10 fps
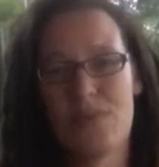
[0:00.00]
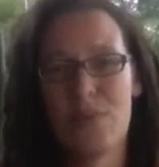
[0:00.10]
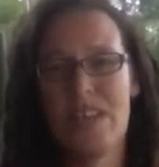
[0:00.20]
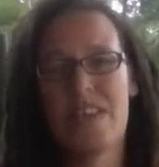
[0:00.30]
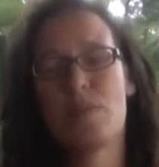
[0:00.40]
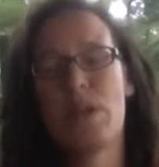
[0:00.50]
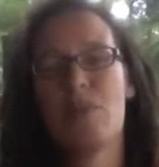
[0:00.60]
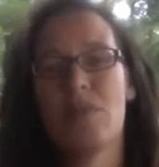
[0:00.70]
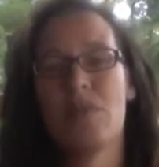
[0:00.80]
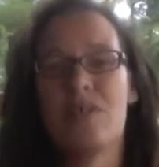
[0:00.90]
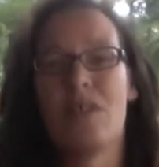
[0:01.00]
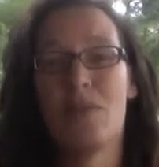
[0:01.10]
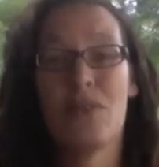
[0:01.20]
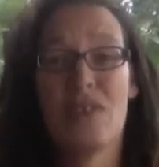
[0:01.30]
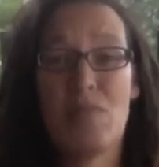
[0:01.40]
We asked people if they
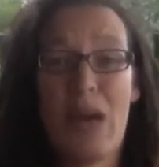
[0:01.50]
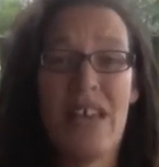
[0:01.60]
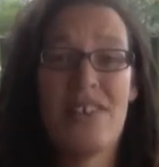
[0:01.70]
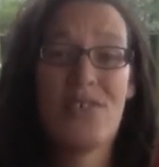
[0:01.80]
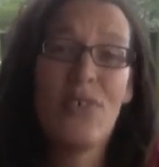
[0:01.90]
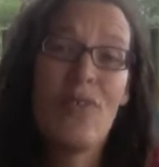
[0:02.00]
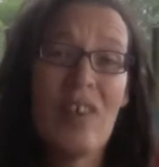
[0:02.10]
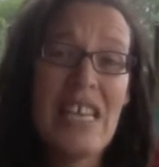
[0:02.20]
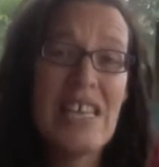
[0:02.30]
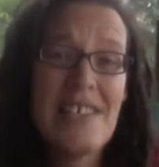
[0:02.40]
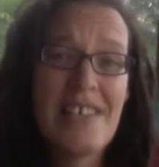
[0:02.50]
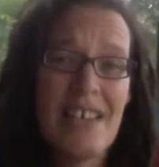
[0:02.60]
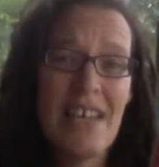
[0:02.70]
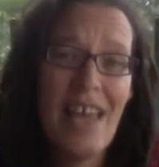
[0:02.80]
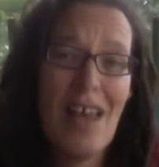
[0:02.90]
wanted to pay stall fees
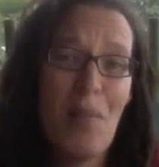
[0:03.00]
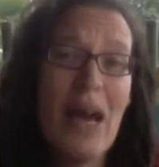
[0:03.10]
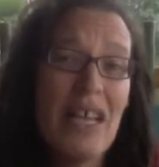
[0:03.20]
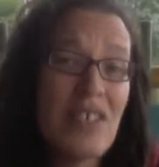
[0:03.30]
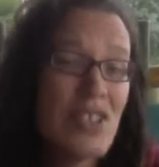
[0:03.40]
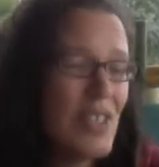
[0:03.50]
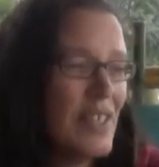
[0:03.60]
and how much.